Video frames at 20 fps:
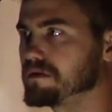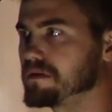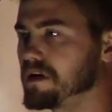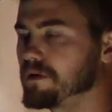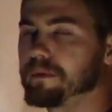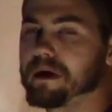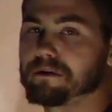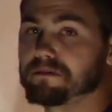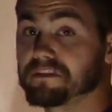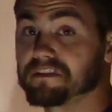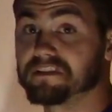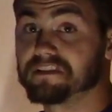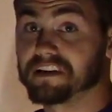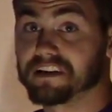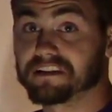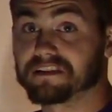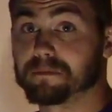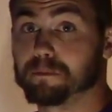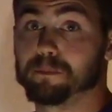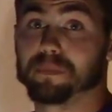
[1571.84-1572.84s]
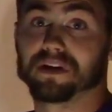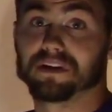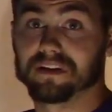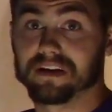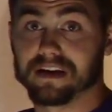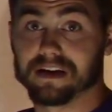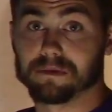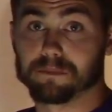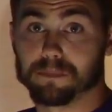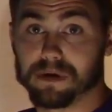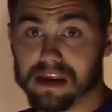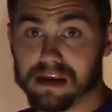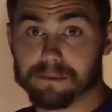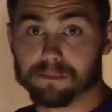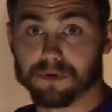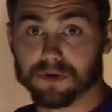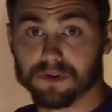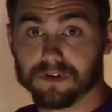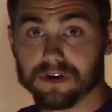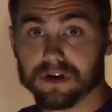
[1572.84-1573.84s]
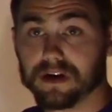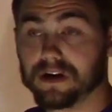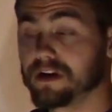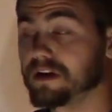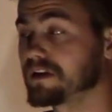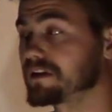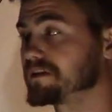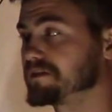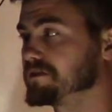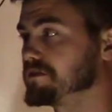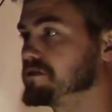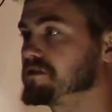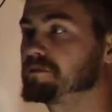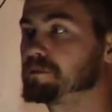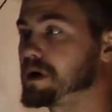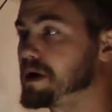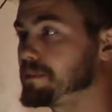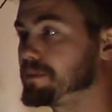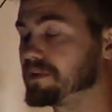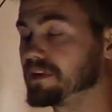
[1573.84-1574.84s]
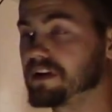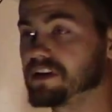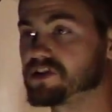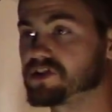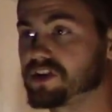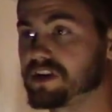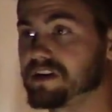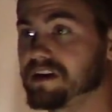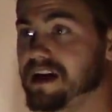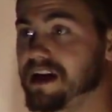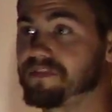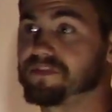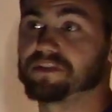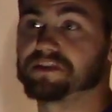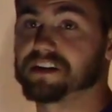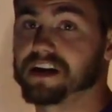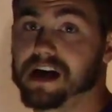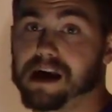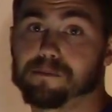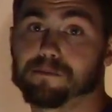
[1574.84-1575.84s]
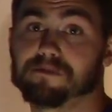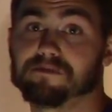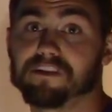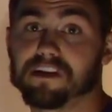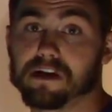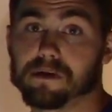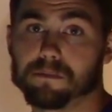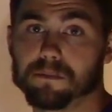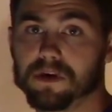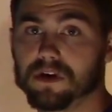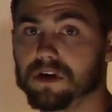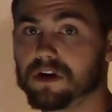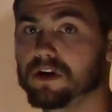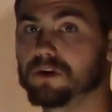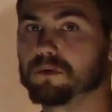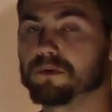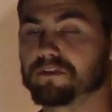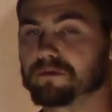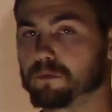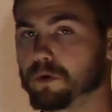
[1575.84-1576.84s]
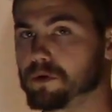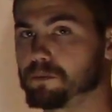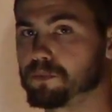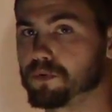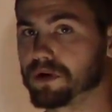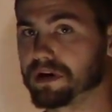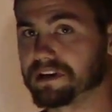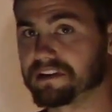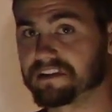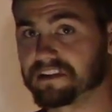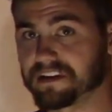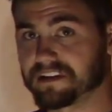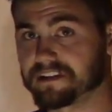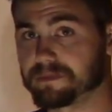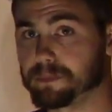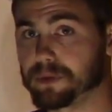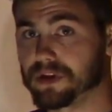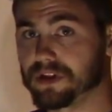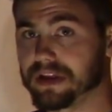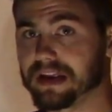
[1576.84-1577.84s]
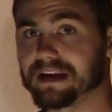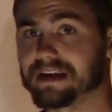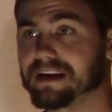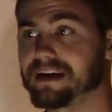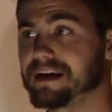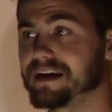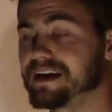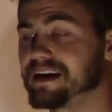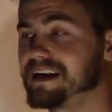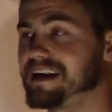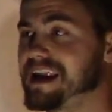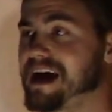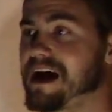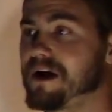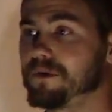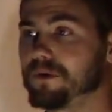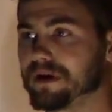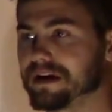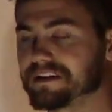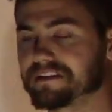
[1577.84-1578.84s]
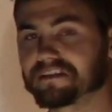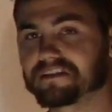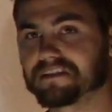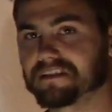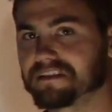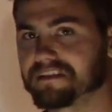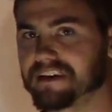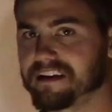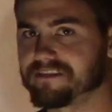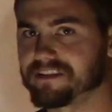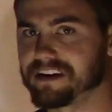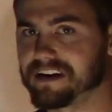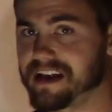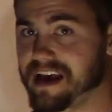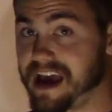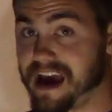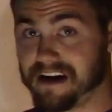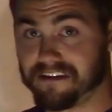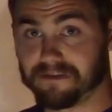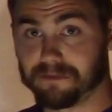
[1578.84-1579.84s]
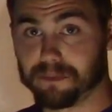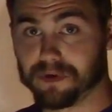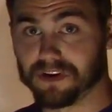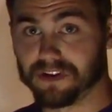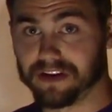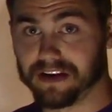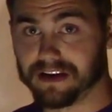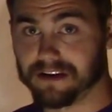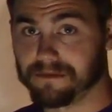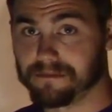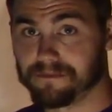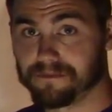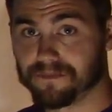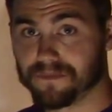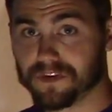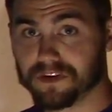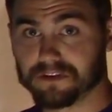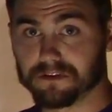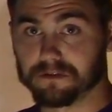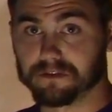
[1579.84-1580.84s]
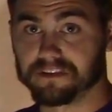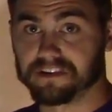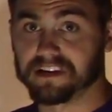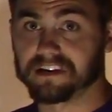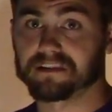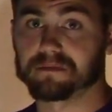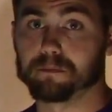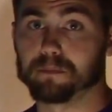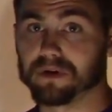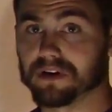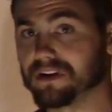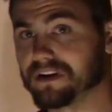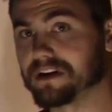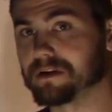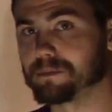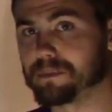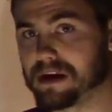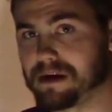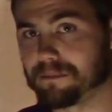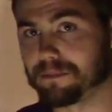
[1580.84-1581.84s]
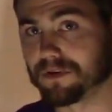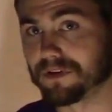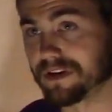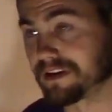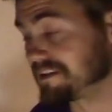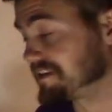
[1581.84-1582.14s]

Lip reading: around 6 billion people. Because Earth's population at the time of him was 1.6 billion. Now it's 7.5 billion. So 6 billion people